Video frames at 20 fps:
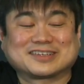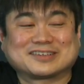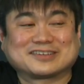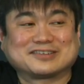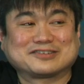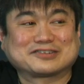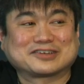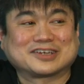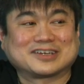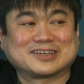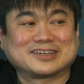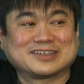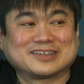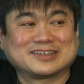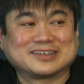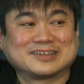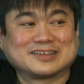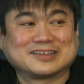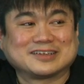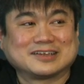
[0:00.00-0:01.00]
Okay.
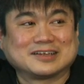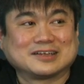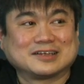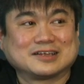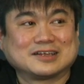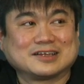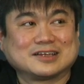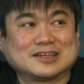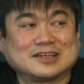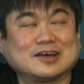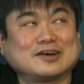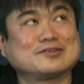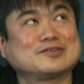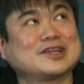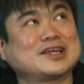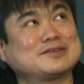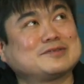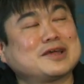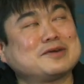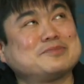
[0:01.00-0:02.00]
Oh,
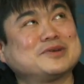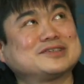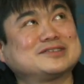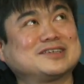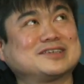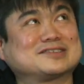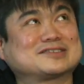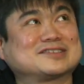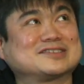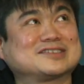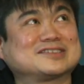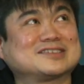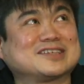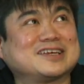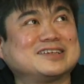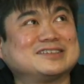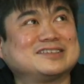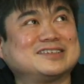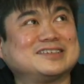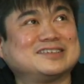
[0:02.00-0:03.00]
that, that makes sense because it's
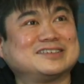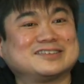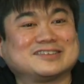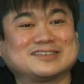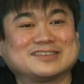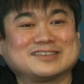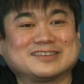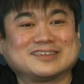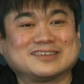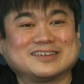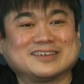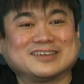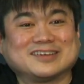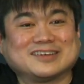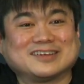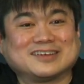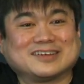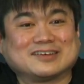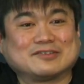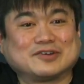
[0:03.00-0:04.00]
18.
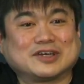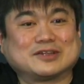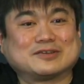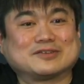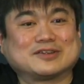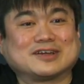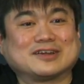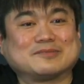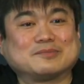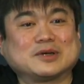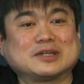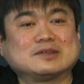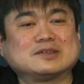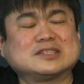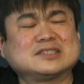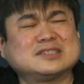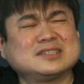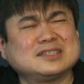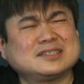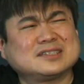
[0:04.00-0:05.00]
Wait, but
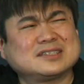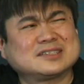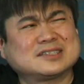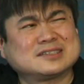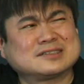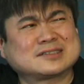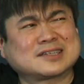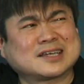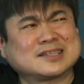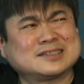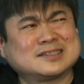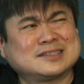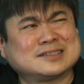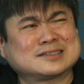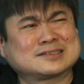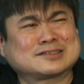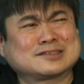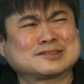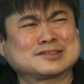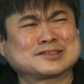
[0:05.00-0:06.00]
isn't it until 19?
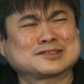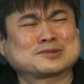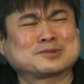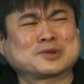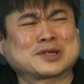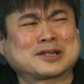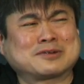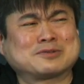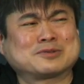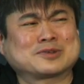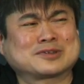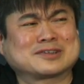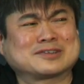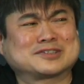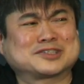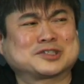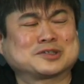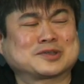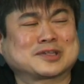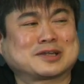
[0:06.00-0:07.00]
So this is where I
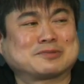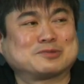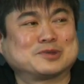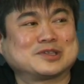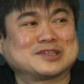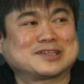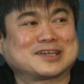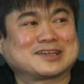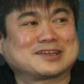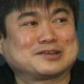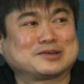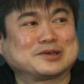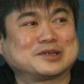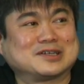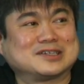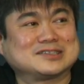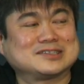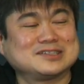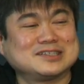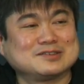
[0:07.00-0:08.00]
show that I'm really not a lawyer.
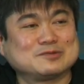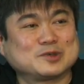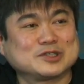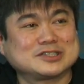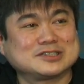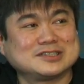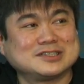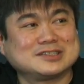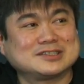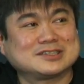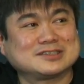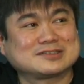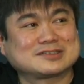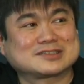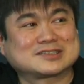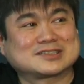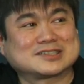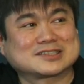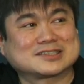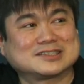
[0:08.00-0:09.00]
Isn't it, wasn't it until the
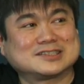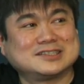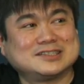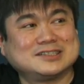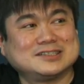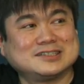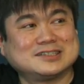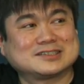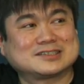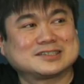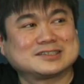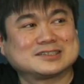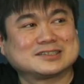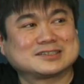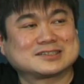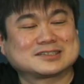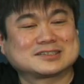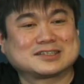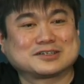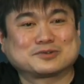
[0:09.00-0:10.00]

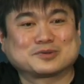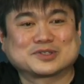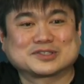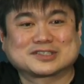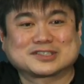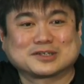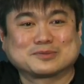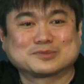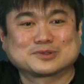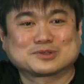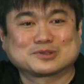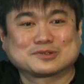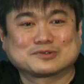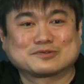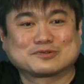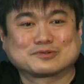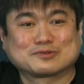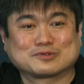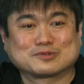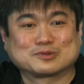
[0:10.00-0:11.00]
60s there was some sort
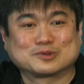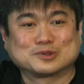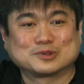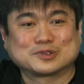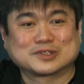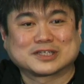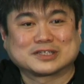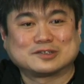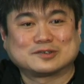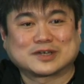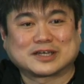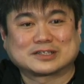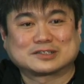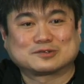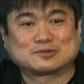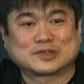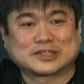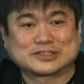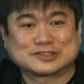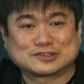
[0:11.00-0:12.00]
of rule that you had
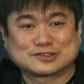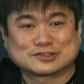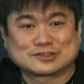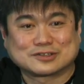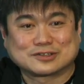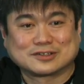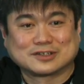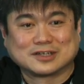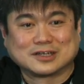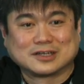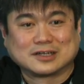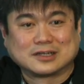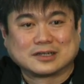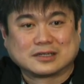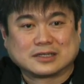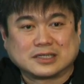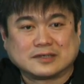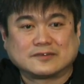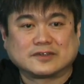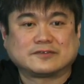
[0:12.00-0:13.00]
to register?
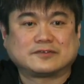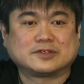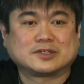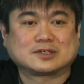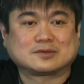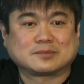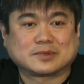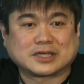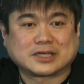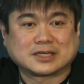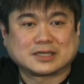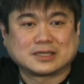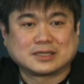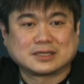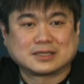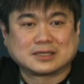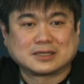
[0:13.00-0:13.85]
even if you didn't pay?